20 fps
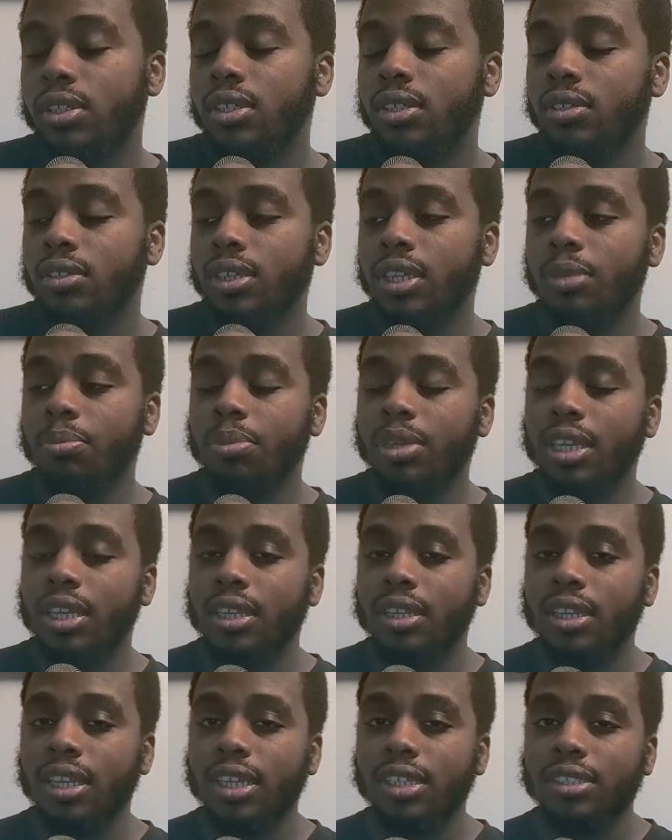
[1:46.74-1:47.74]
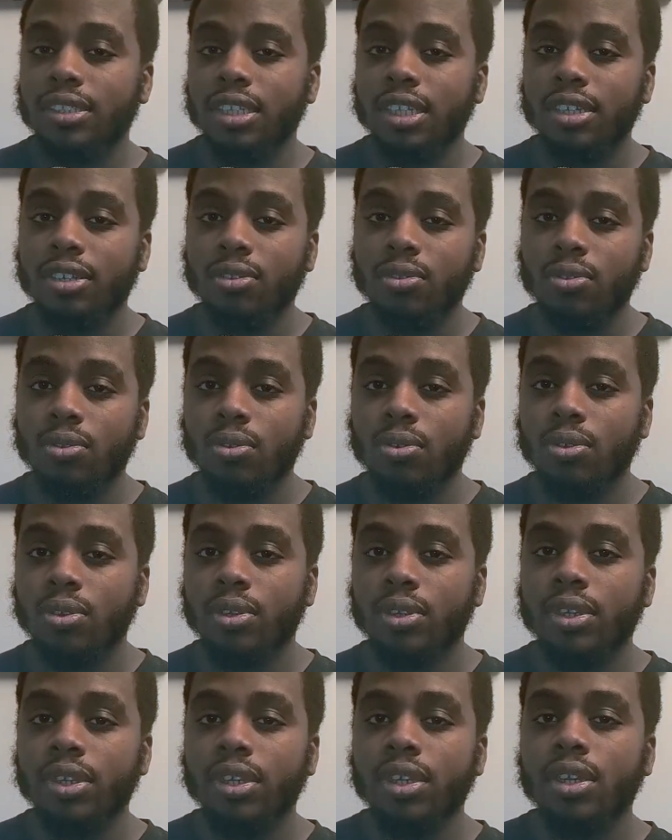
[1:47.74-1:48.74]
get paid less later
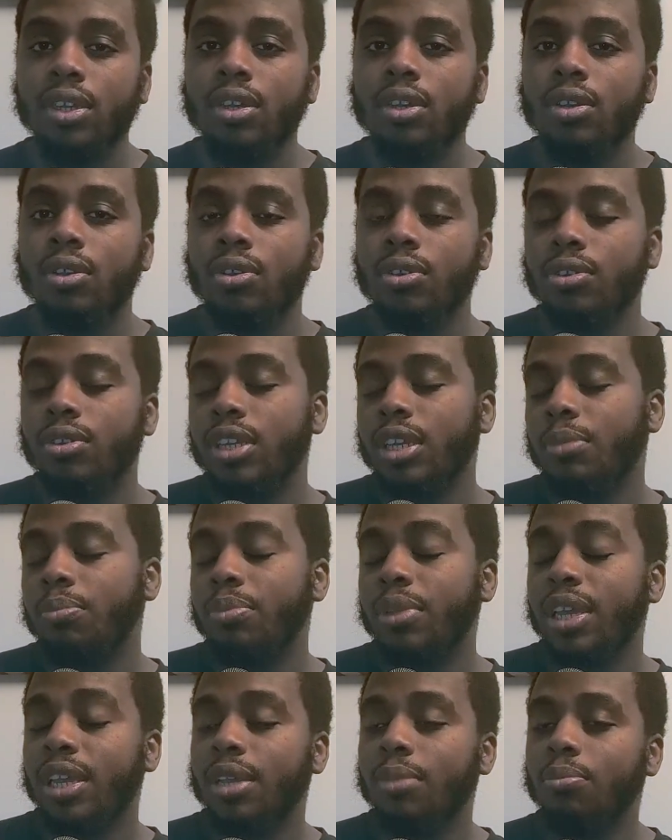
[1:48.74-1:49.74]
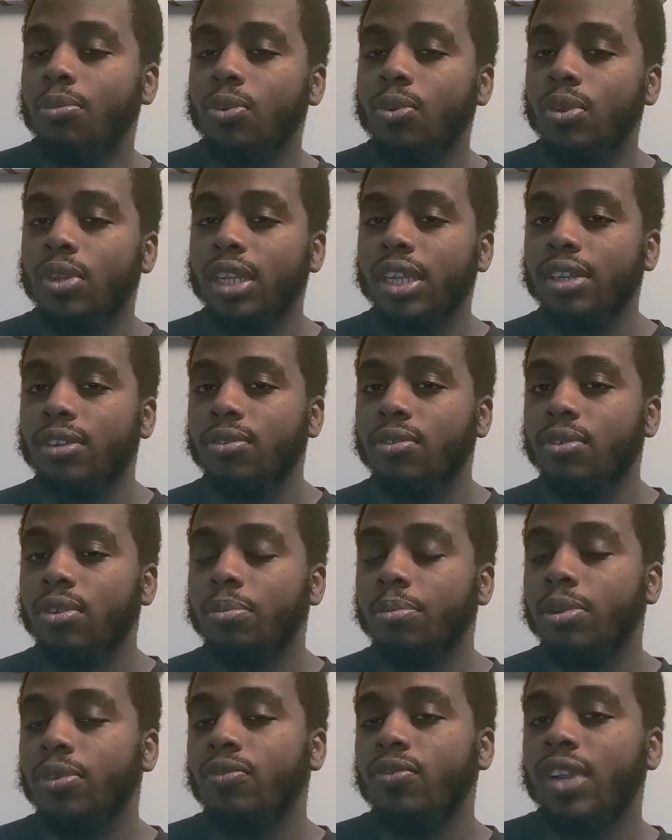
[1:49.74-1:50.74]
on or you get paid more later on
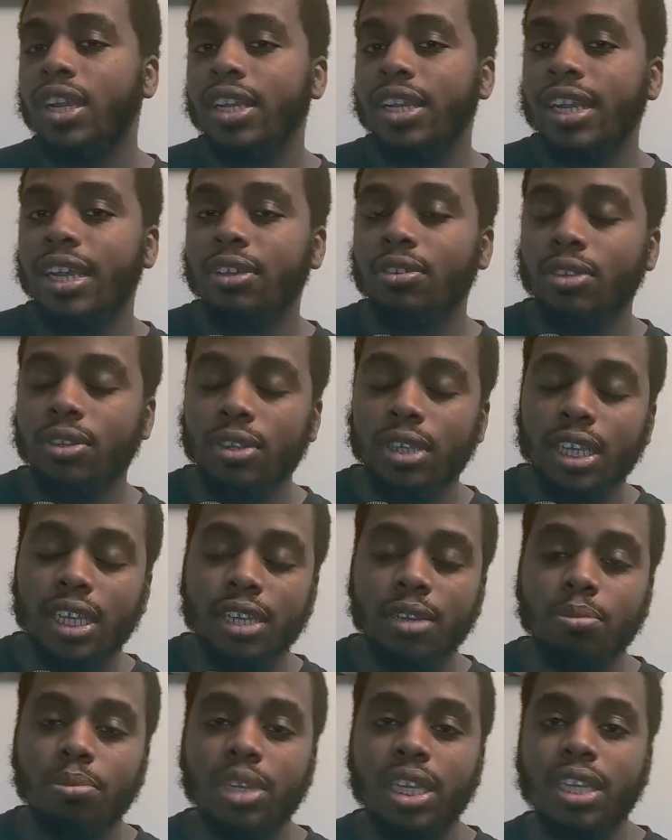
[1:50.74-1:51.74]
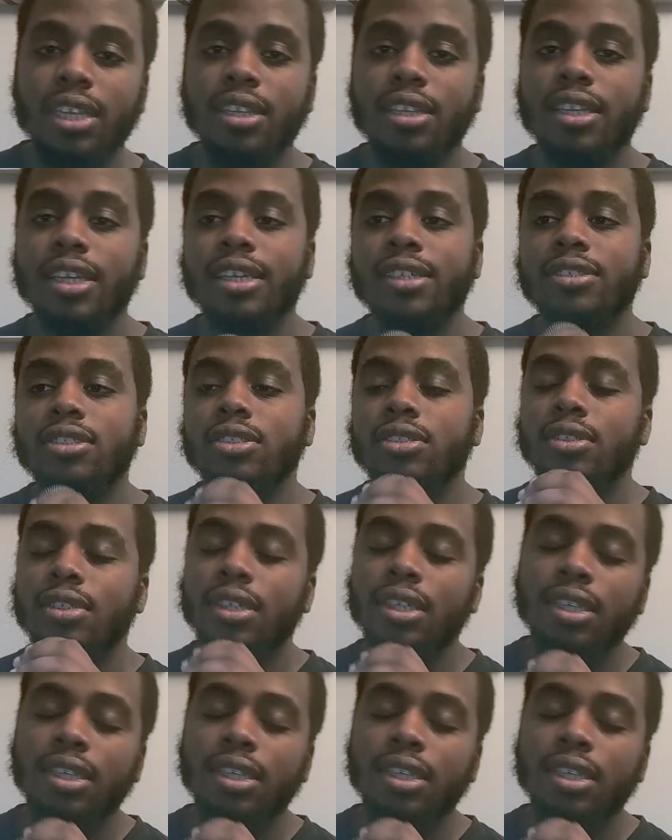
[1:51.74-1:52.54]
but right now you're getting paid less